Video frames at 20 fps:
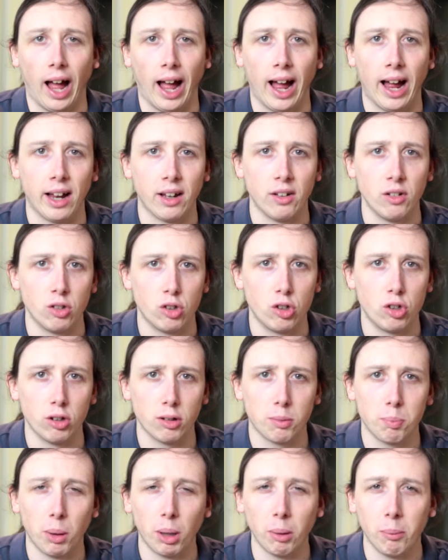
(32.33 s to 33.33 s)
And
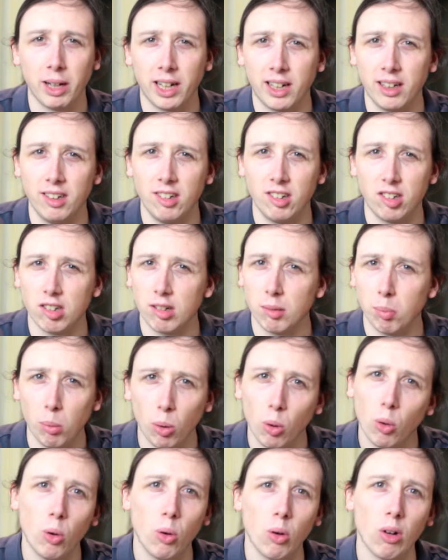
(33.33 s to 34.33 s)
just by making these
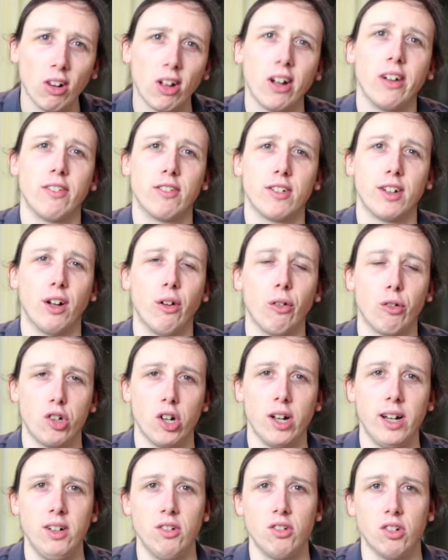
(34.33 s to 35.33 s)
small lifestyle
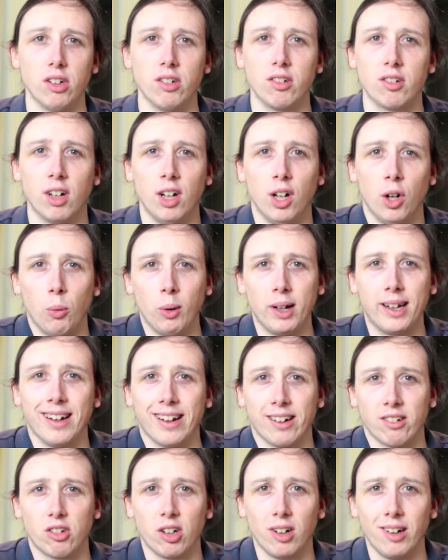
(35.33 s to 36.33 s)
changes, we
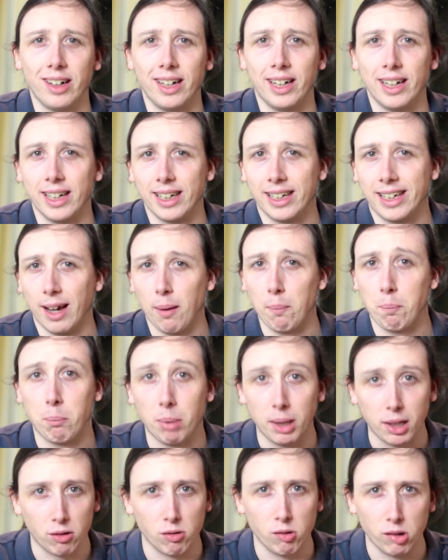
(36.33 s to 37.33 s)
can actually get
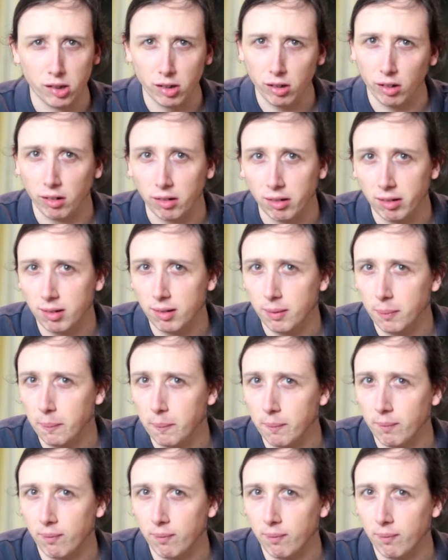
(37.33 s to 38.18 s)
big results.